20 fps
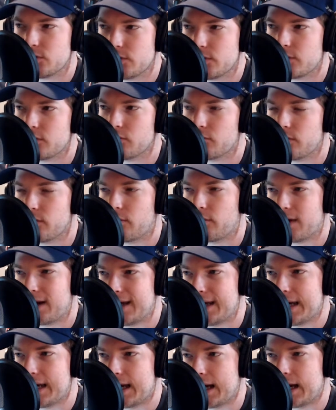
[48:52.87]

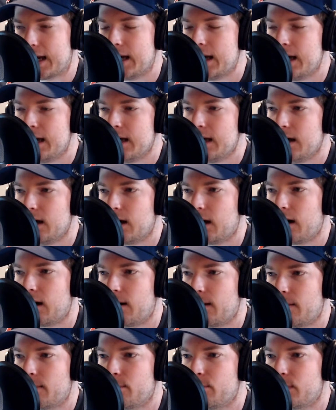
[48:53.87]
career-ending,
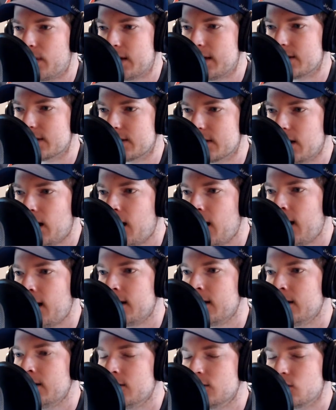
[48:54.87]
but he has
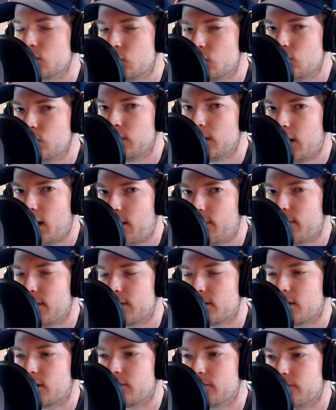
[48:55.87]
not suited up
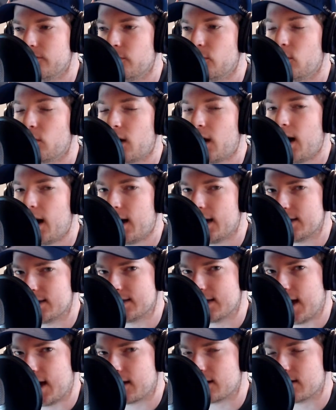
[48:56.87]
and done full
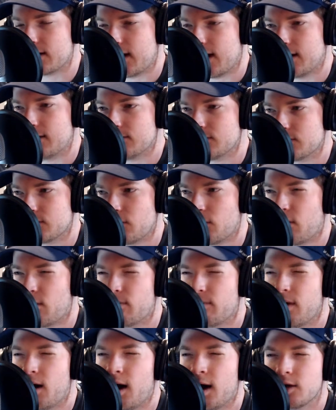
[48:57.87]
contact yet. So
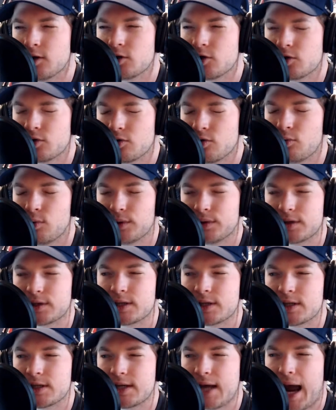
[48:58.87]
I'm not sure what the
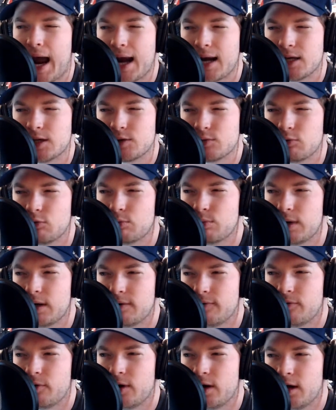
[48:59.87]
status will be
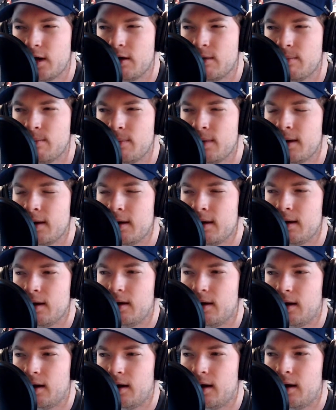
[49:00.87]
for him
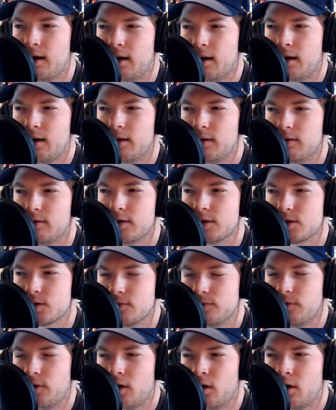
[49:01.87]
this
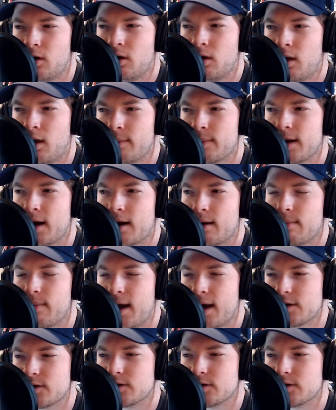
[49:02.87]
fall. I mean, I'd imagine,